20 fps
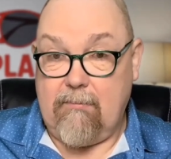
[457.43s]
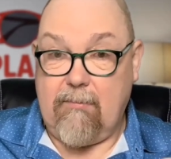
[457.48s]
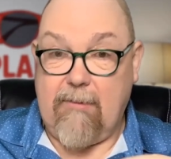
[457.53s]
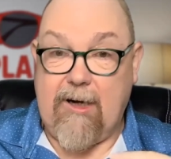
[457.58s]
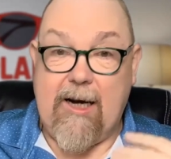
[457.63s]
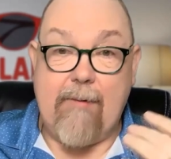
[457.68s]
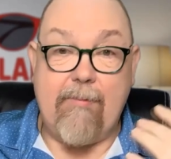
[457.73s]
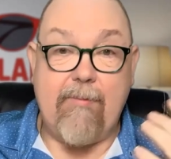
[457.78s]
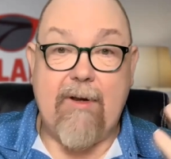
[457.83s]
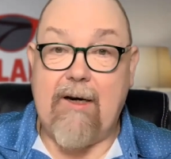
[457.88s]

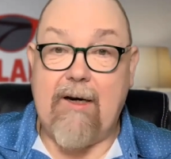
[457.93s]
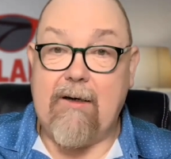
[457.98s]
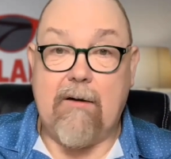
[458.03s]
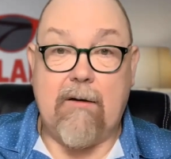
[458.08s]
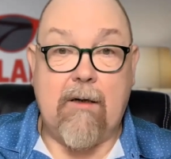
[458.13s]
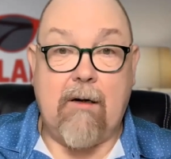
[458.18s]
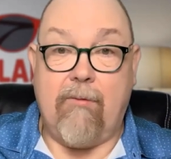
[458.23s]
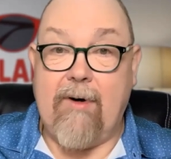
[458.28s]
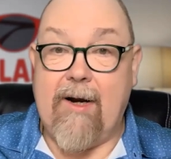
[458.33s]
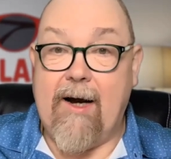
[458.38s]
Yep, they
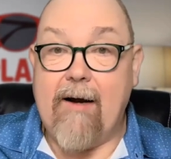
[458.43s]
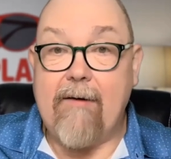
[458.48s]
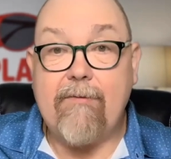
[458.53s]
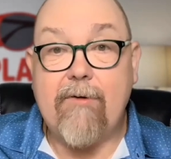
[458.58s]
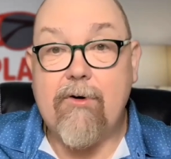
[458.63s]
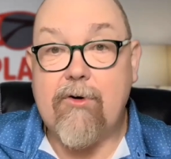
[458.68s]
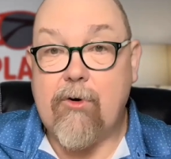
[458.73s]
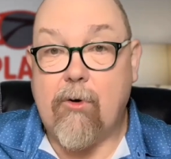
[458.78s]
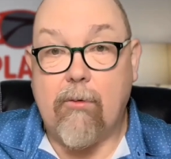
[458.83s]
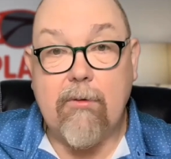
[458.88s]
don't have
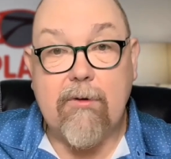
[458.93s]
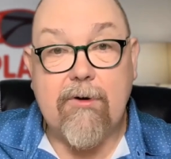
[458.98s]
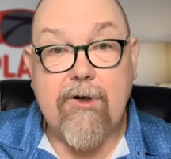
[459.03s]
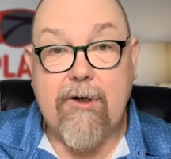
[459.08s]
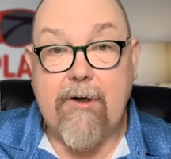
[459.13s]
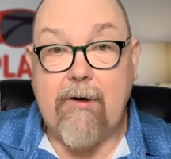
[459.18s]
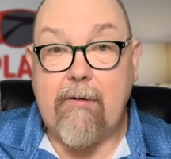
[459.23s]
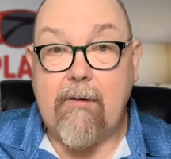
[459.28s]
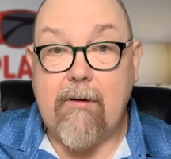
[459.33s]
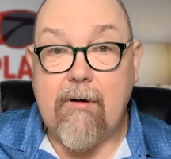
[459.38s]
to talk to
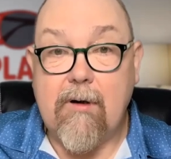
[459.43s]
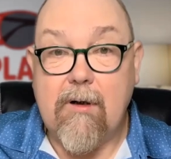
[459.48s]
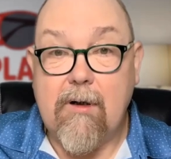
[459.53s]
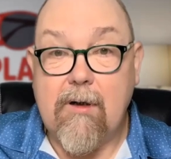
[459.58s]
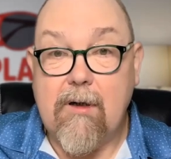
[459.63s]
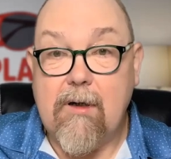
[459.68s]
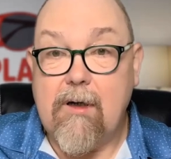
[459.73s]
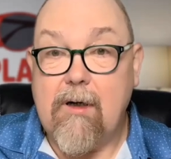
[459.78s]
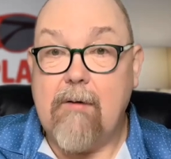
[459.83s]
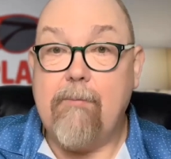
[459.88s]
you,
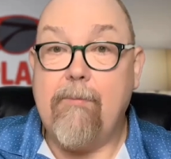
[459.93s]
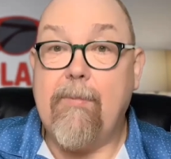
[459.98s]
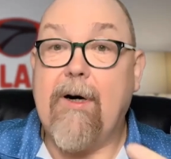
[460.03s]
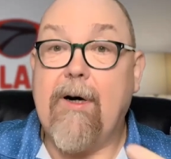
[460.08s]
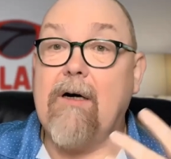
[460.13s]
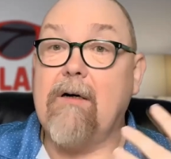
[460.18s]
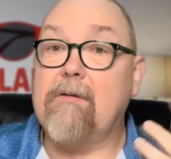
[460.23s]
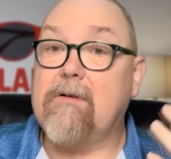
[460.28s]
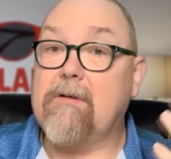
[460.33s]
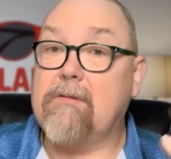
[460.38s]

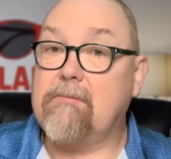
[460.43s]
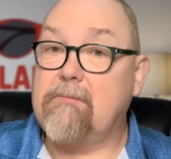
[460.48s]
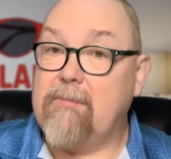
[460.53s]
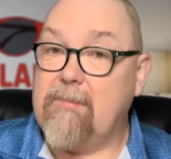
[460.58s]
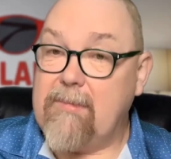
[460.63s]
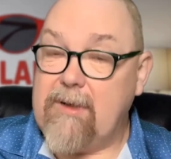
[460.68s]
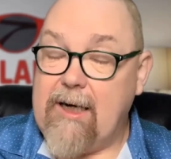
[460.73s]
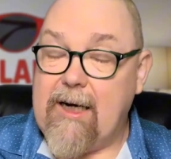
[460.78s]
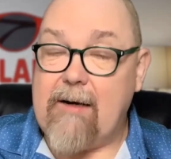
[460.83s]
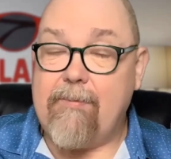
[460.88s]
but
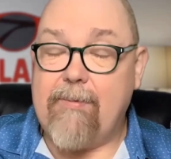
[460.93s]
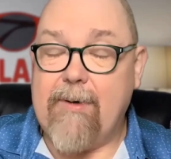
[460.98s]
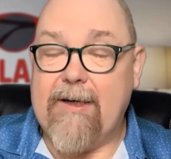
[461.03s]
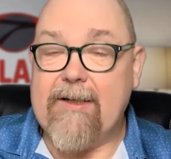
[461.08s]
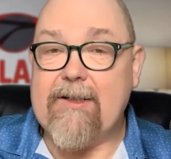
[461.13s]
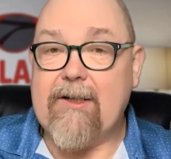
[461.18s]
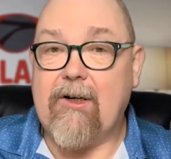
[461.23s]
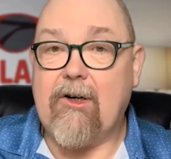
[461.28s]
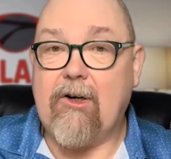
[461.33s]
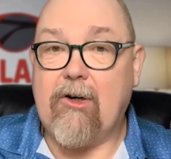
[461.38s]
yeah,
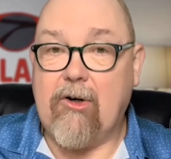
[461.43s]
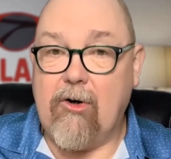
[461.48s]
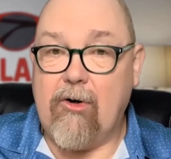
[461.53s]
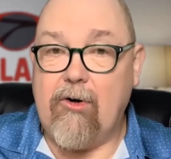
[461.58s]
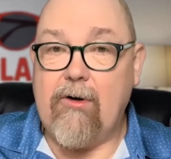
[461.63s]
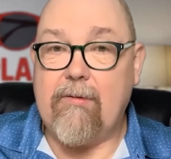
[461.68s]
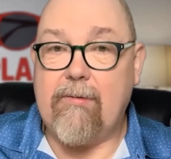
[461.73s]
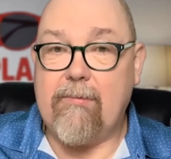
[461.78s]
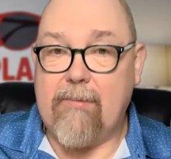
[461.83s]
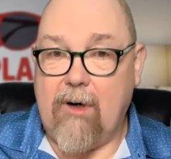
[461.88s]
it's a
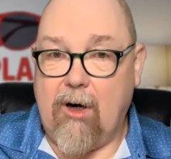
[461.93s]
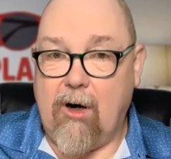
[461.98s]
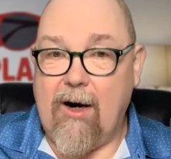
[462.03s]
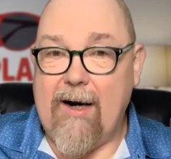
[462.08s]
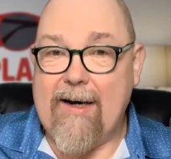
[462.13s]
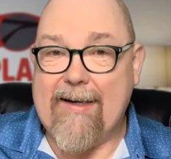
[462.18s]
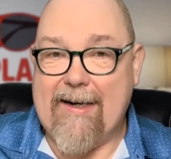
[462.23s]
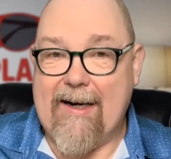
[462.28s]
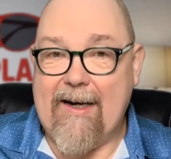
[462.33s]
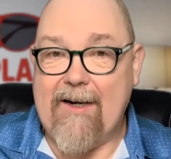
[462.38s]
good
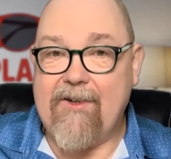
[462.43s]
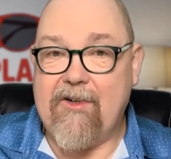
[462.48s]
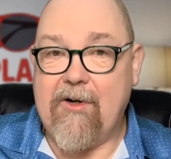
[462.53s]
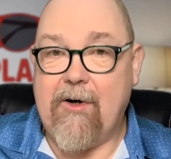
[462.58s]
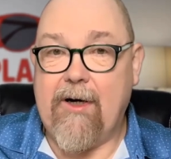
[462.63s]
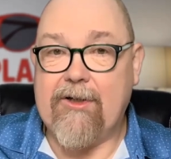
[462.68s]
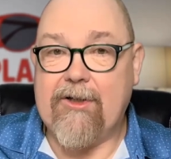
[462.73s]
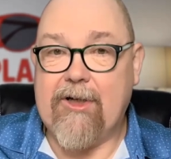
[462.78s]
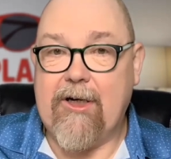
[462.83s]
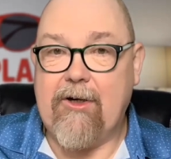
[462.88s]
idea to
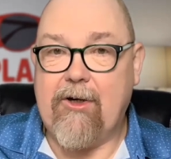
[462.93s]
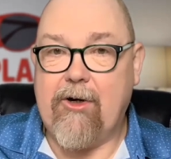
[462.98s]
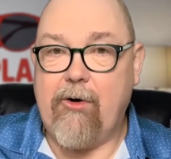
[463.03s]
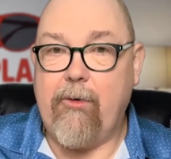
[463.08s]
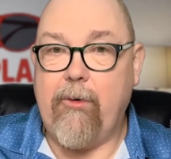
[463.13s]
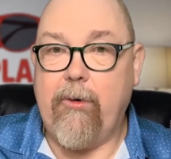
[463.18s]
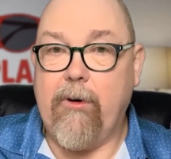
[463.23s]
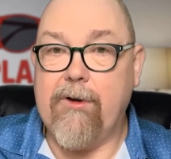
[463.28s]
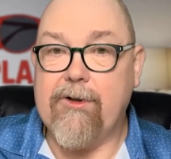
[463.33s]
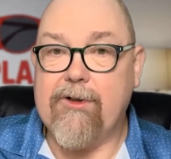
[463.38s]
actually
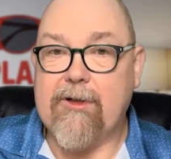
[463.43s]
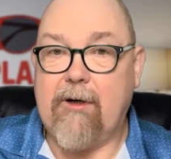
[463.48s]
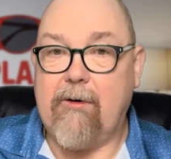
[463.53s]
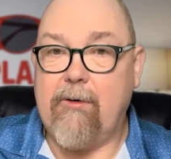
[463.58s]
do so.